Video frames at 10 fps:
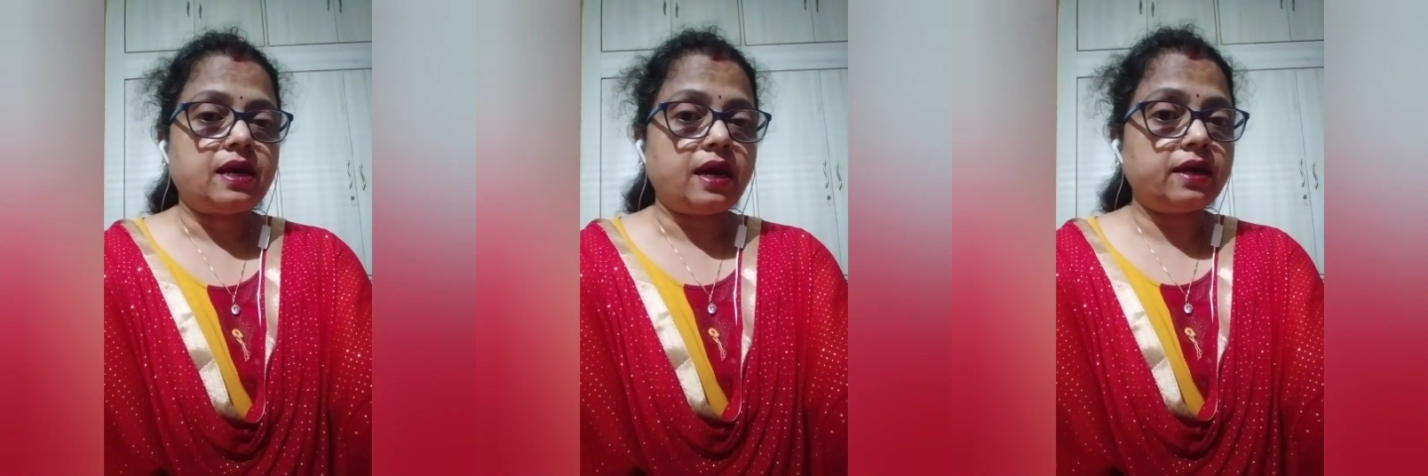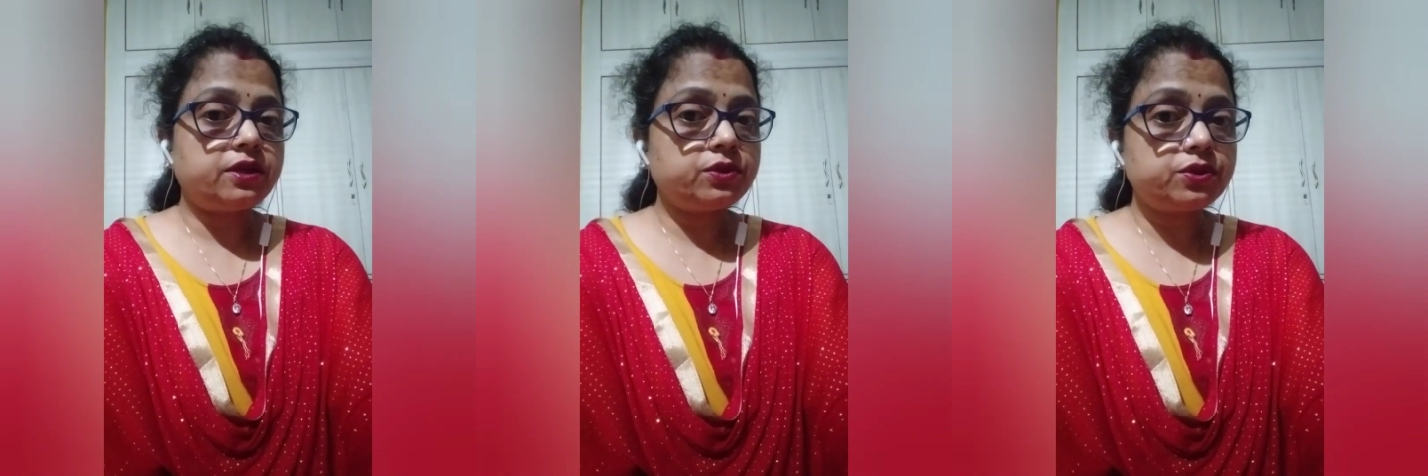And
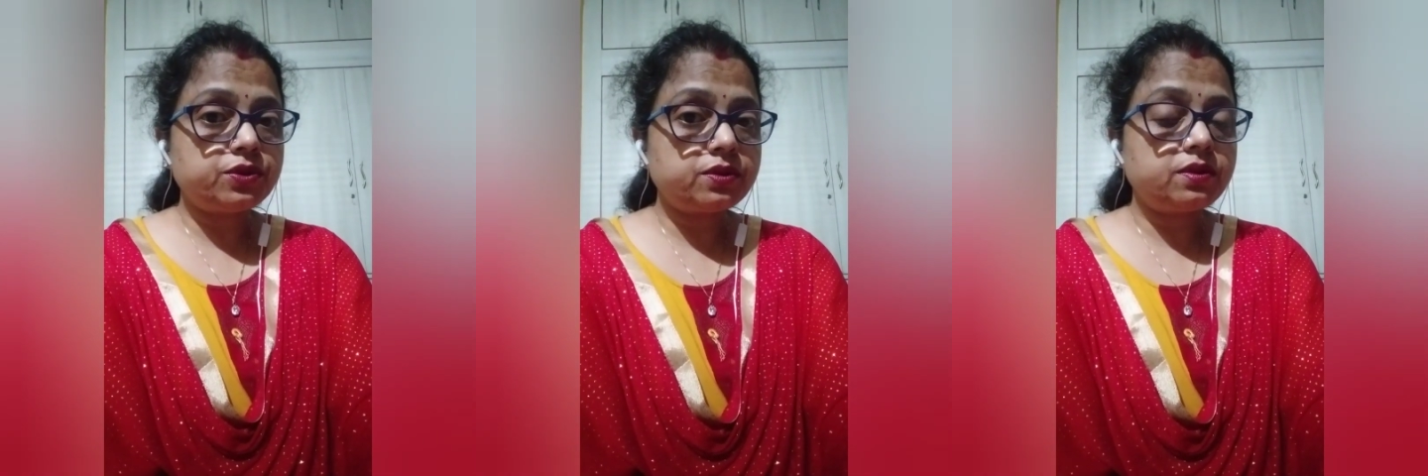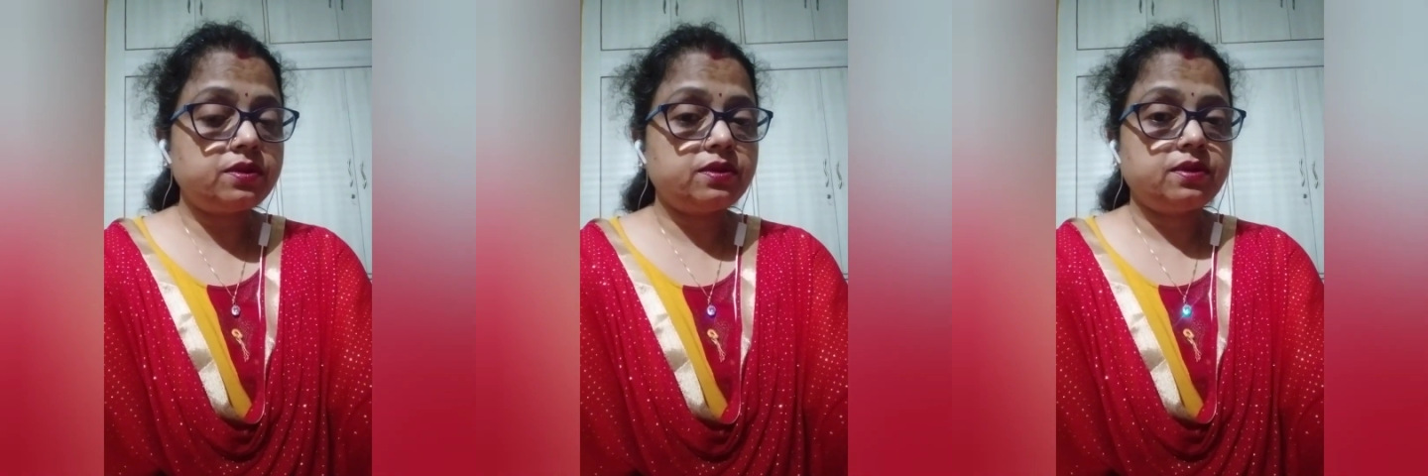you
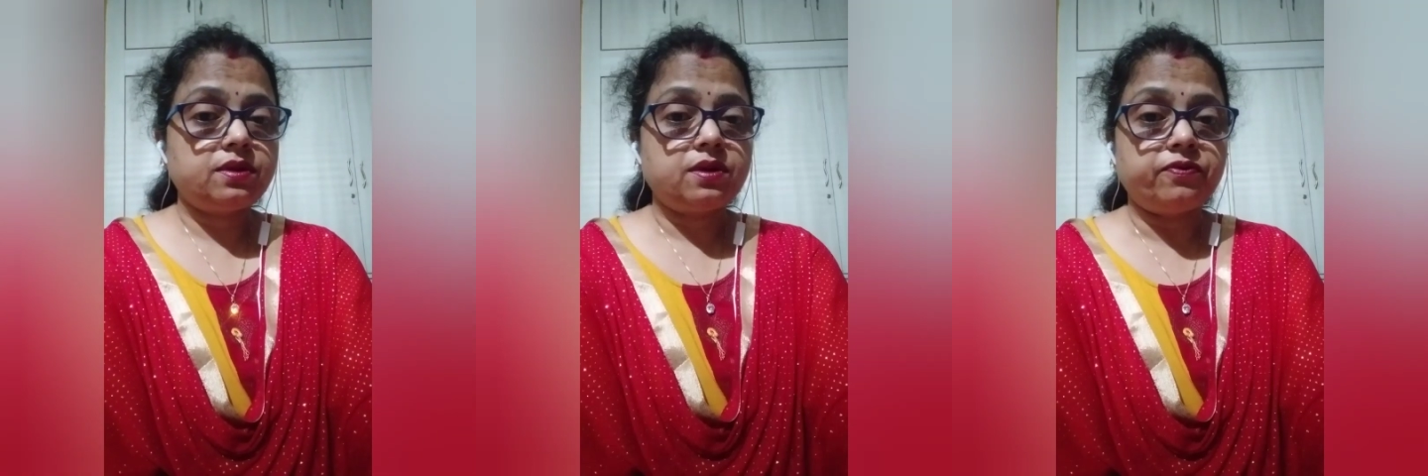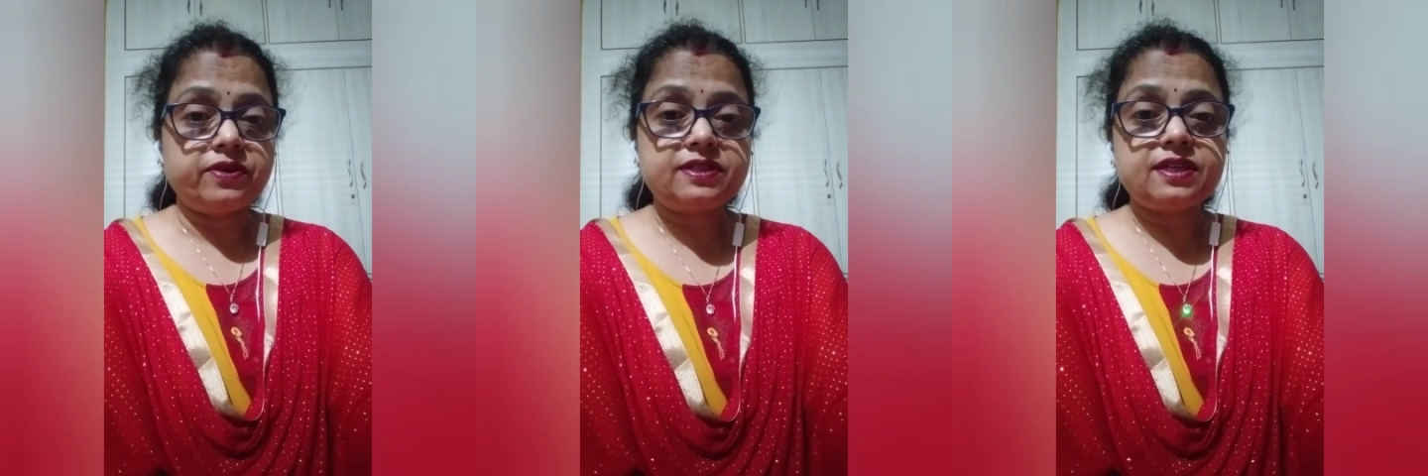should
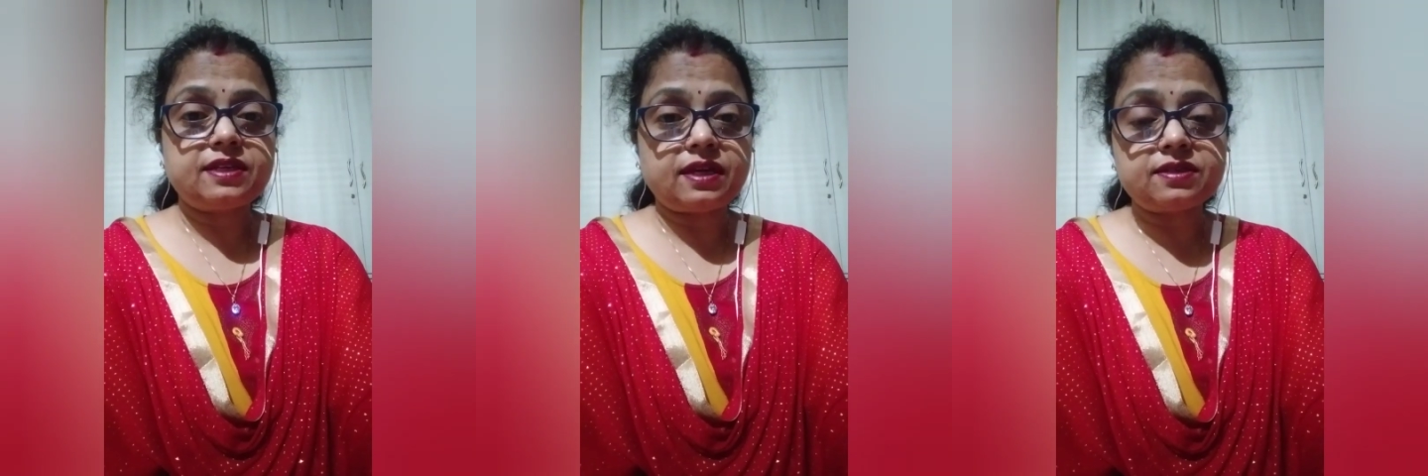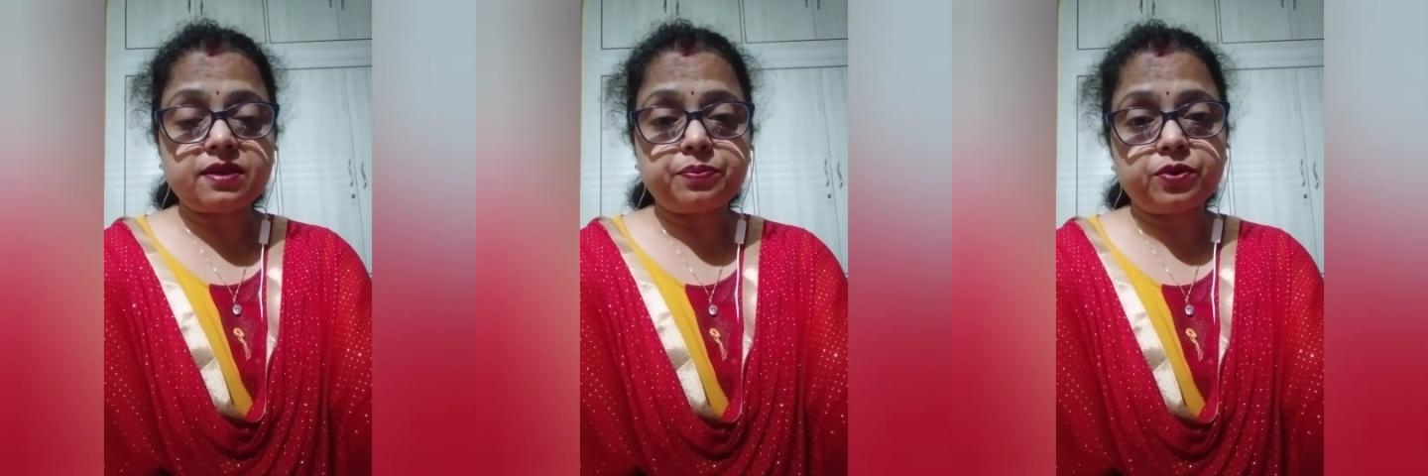visit and
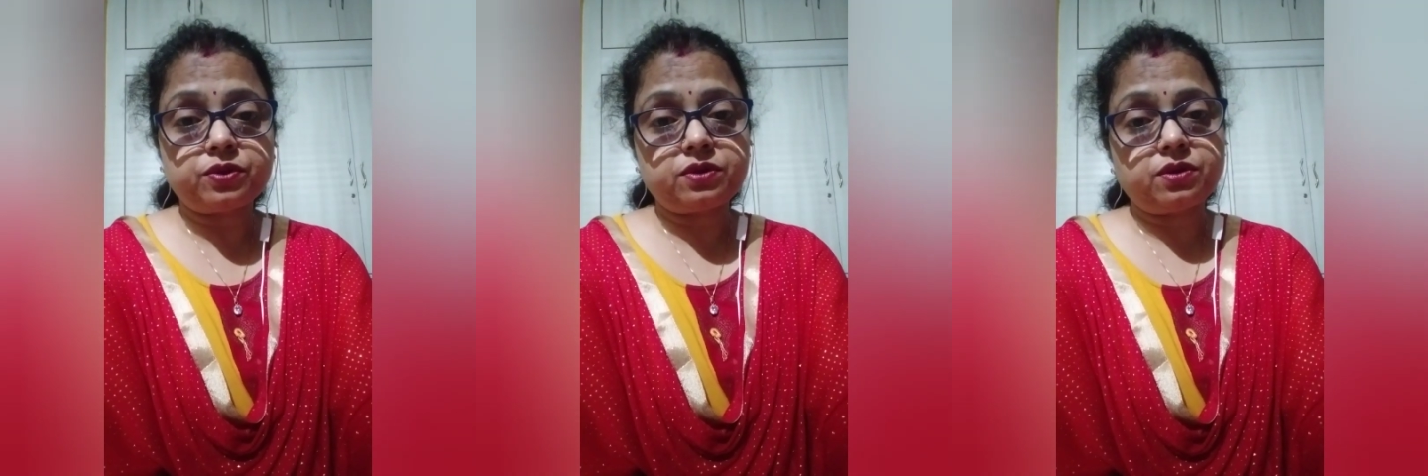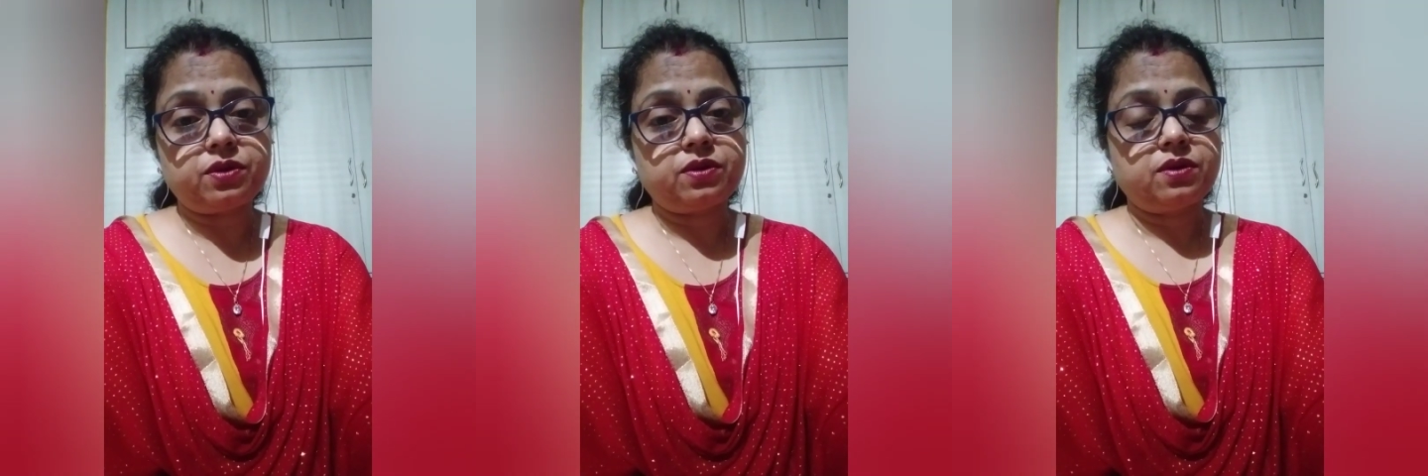support
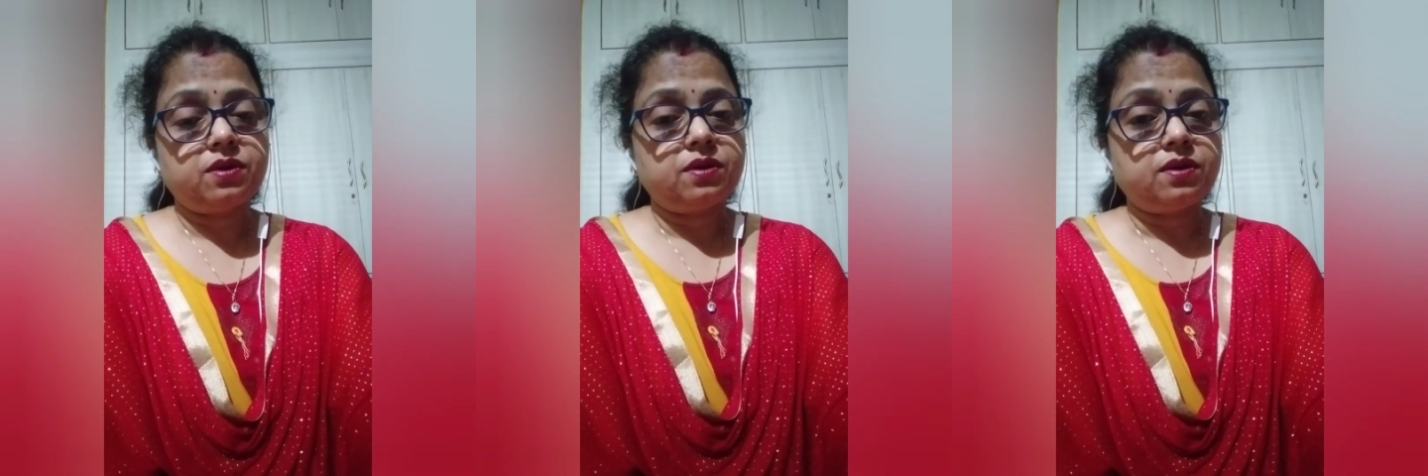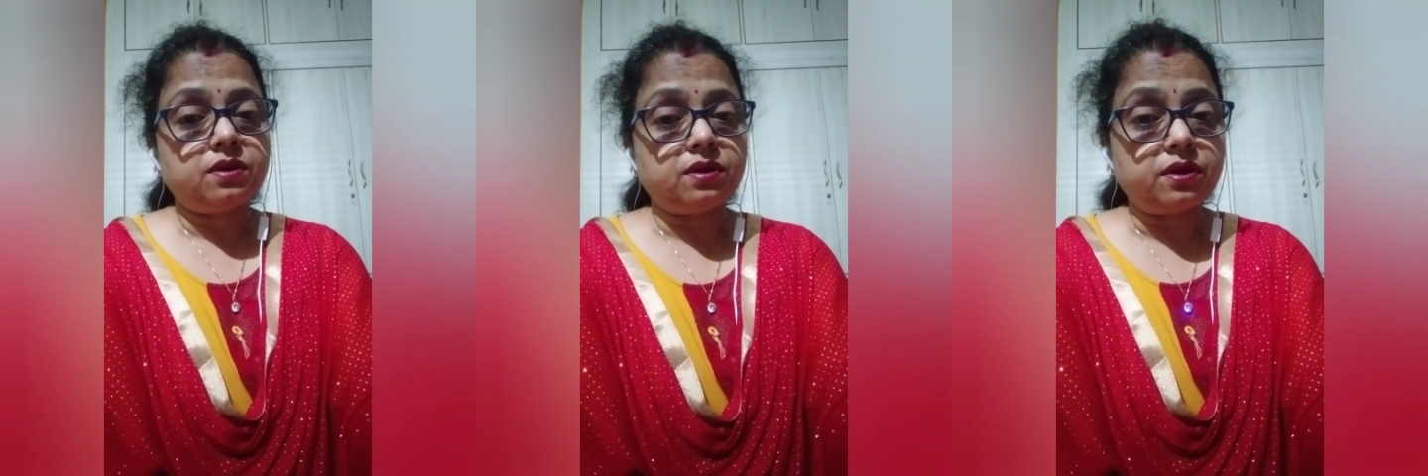
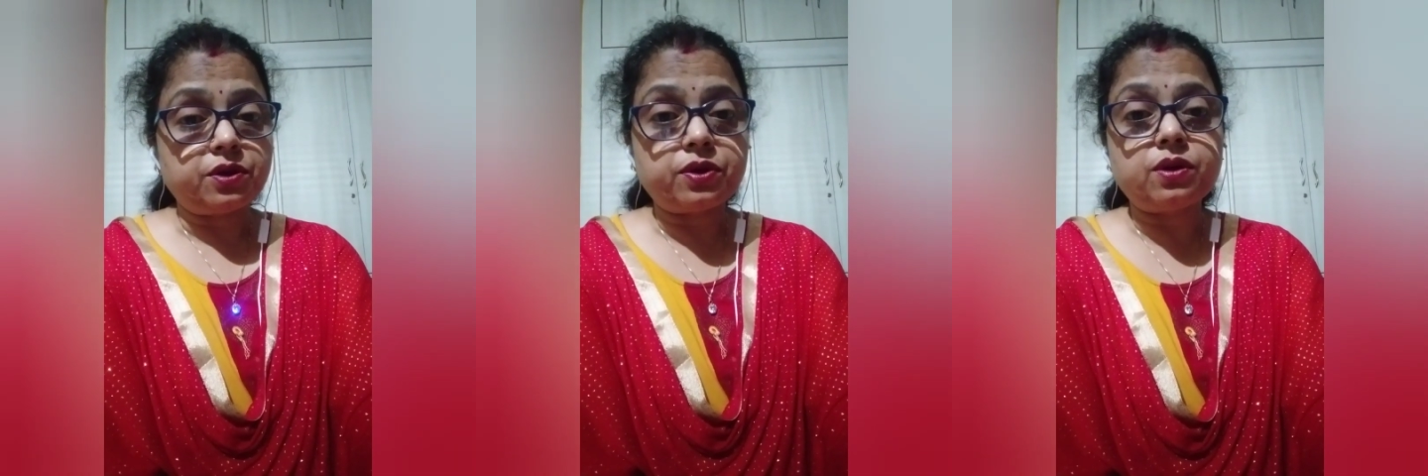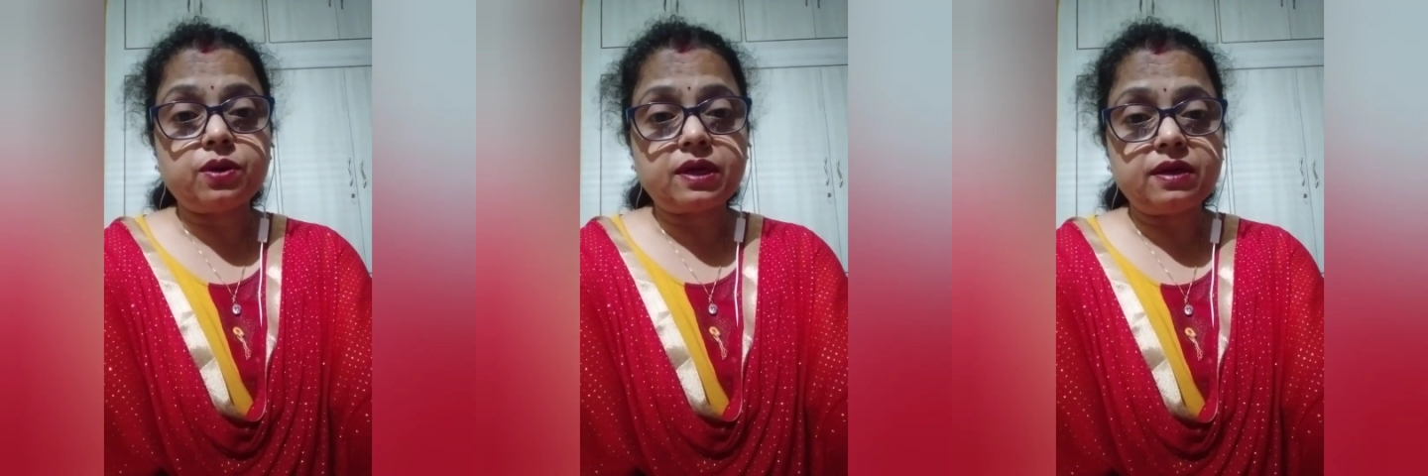your
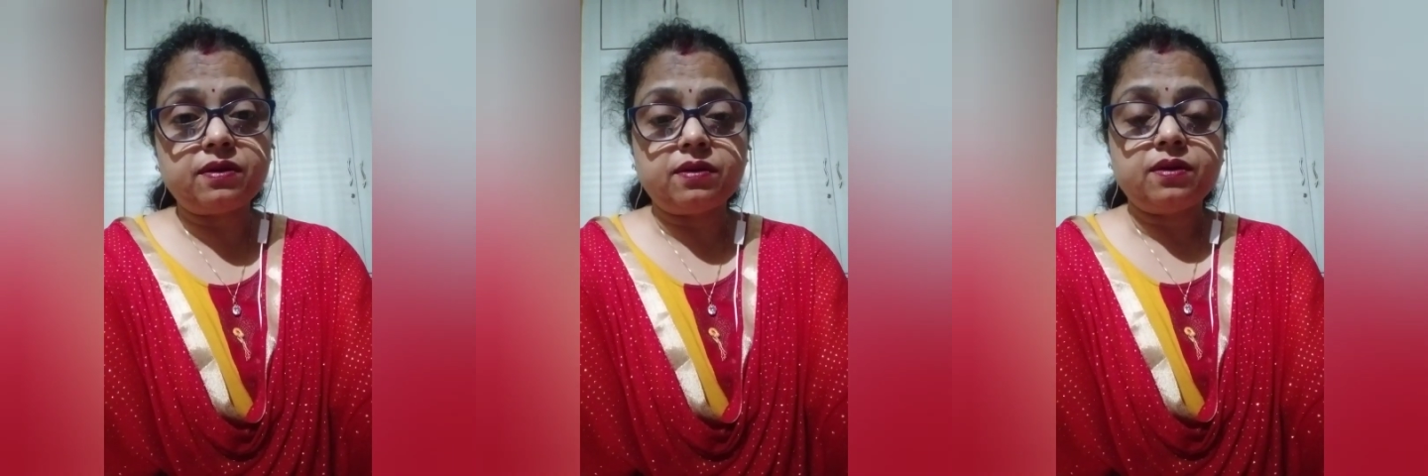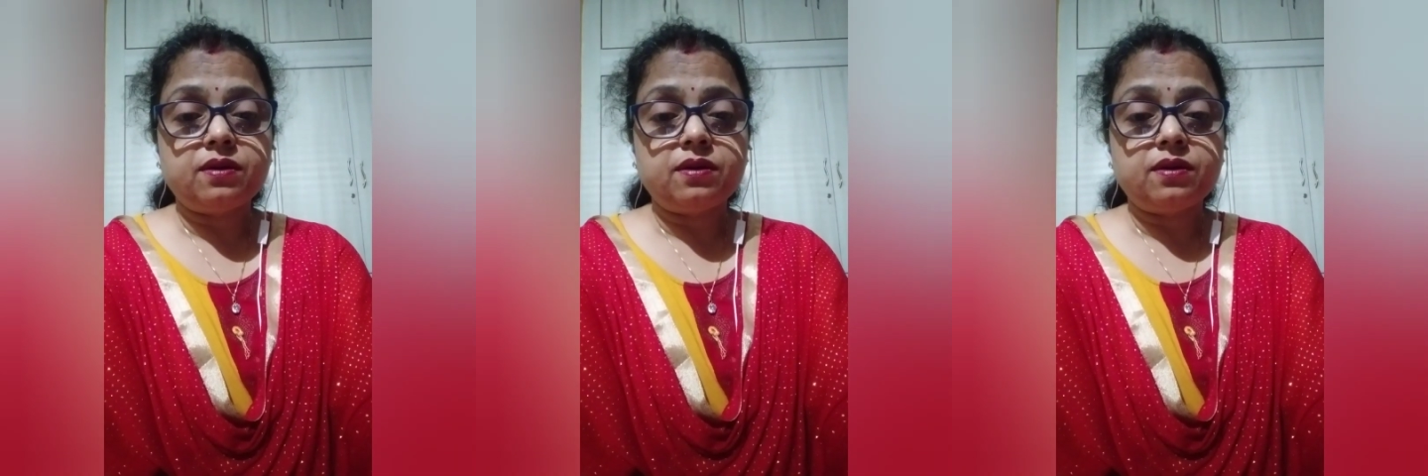local